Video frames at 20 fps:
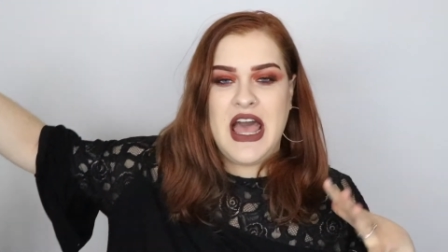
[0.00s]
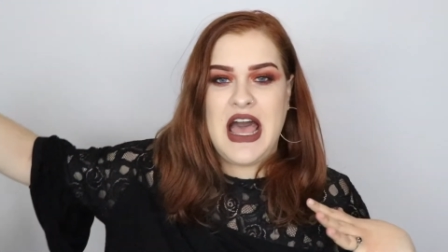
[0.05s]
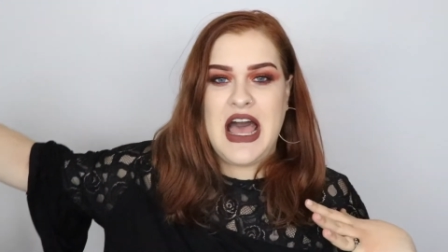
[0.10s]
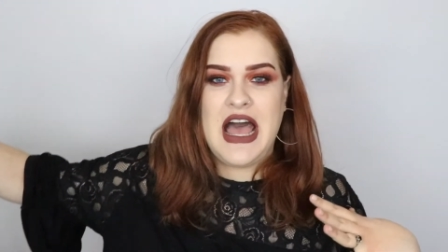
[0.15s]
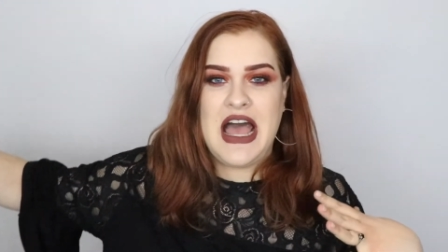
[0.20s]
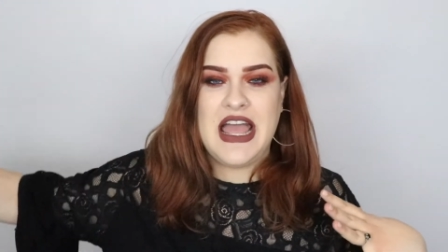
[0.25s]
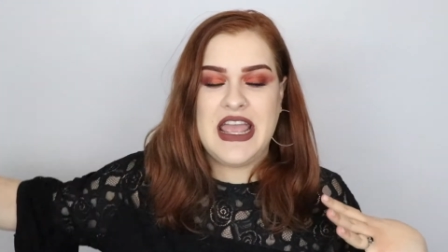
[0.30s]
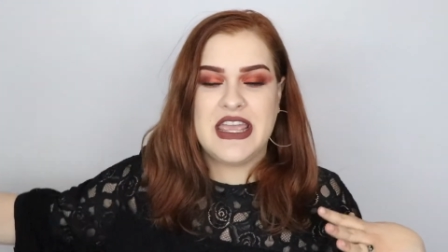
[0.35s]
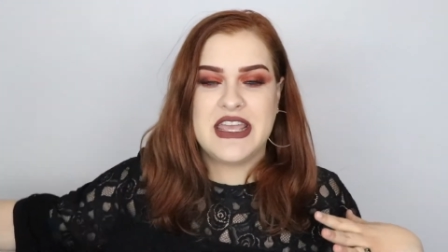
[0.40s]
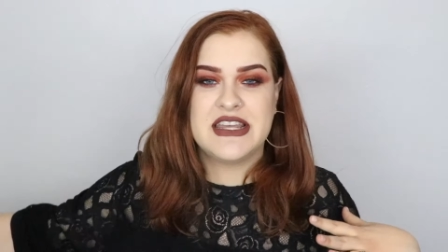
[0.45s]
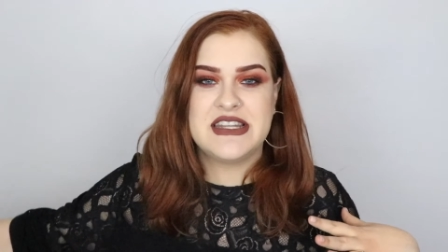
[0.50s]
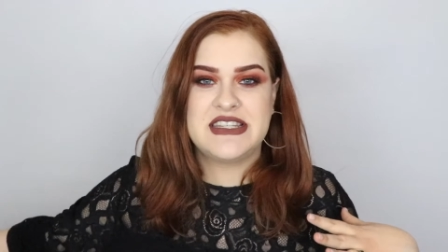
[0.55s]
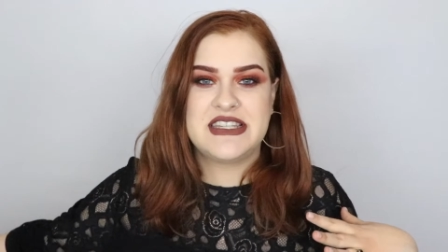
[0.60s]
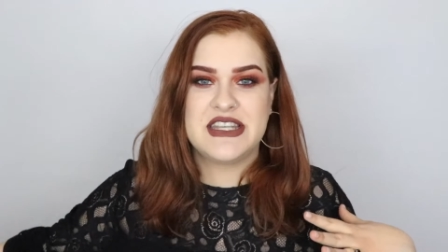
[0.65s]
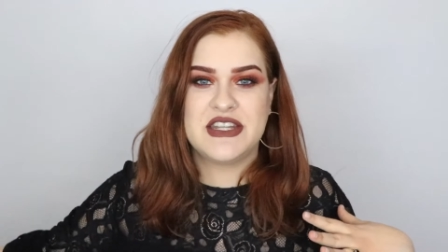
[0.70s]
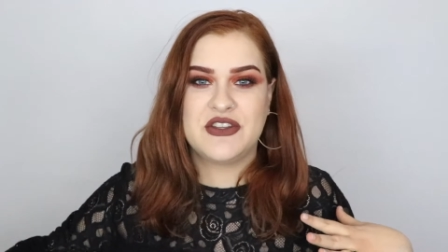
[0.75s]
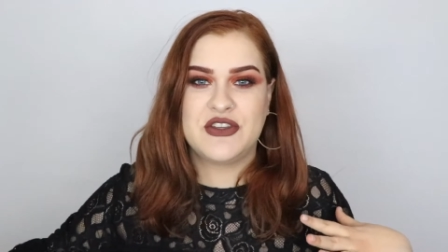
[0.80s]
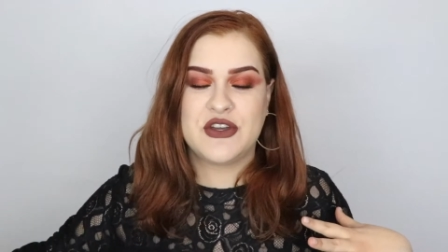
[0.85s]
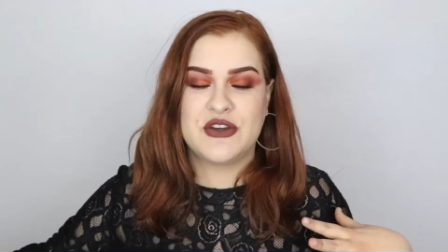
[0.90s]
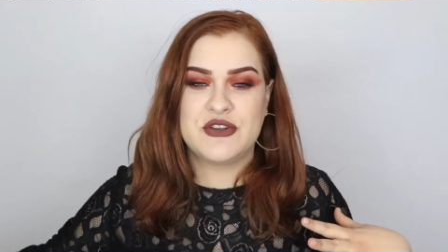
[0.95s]
I
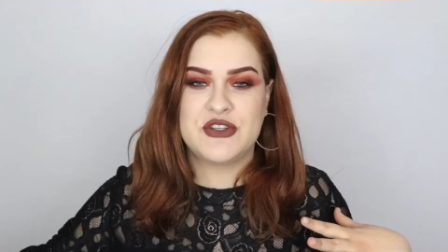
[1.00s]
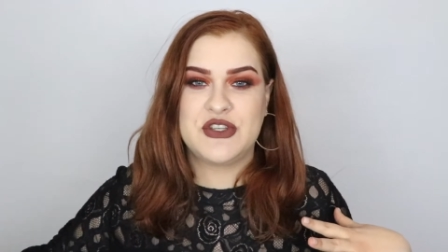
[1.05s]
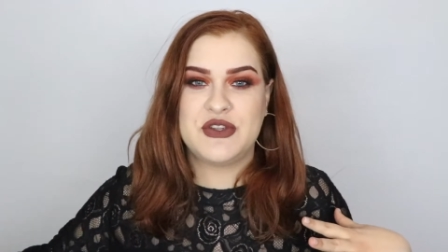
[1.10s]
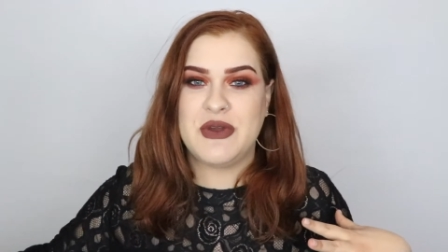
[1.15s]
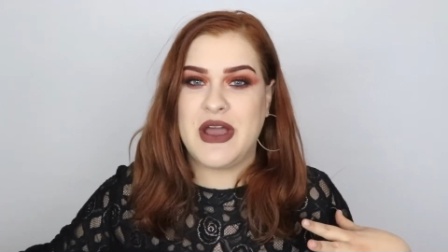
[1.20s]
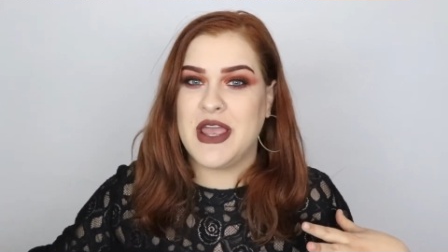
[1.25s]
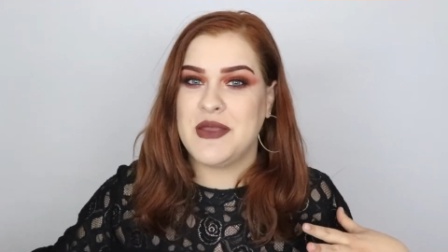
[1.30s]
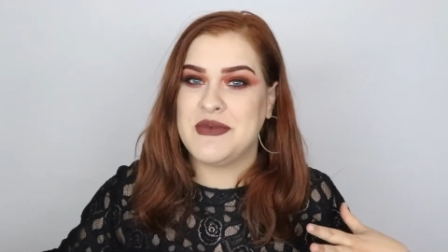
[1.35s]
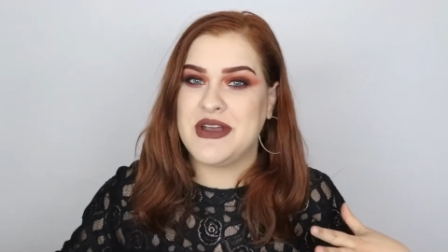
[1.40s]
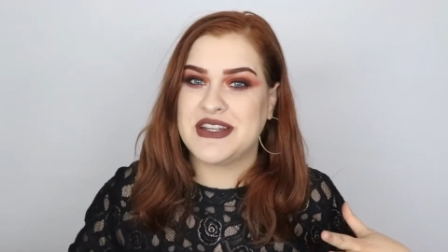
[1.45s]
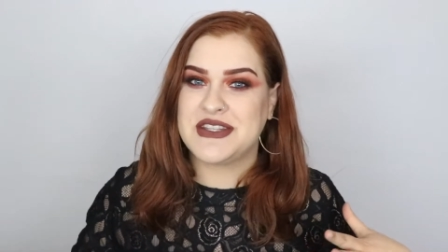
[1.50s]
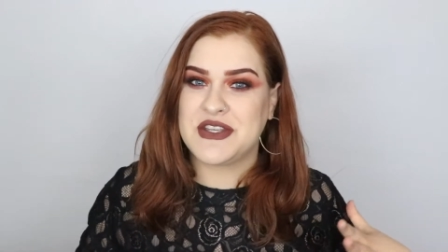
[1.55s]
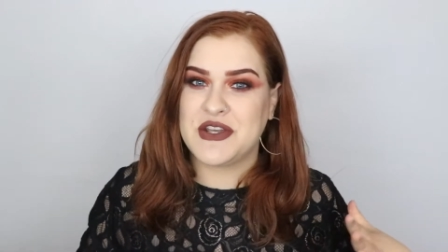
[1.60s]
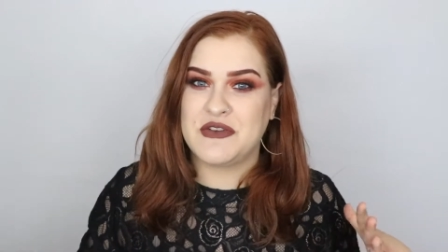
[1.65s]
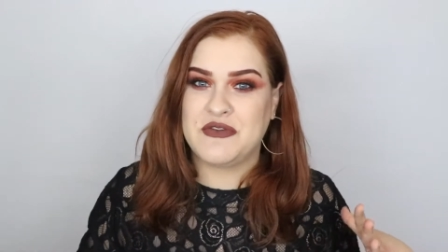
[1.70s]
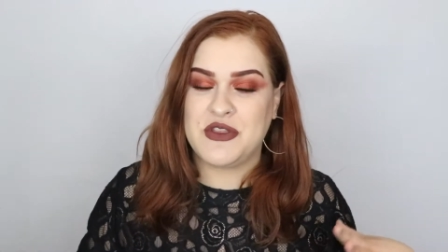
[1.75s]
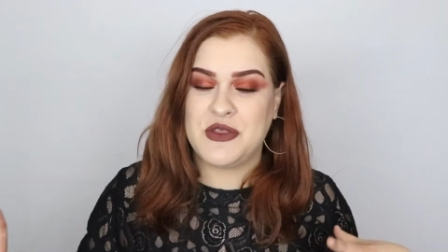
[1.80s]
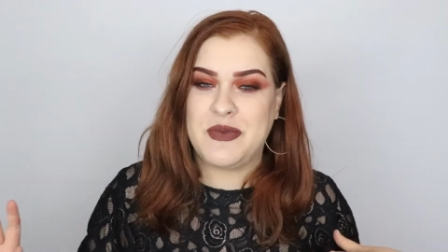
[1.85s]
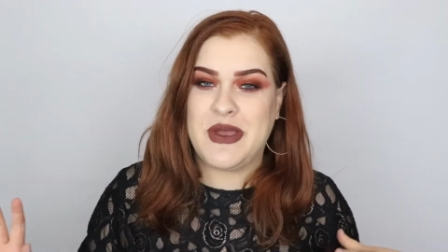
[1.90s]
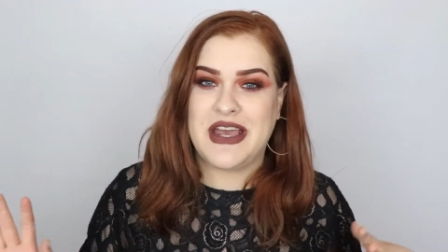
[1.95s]
did go to IMATS over the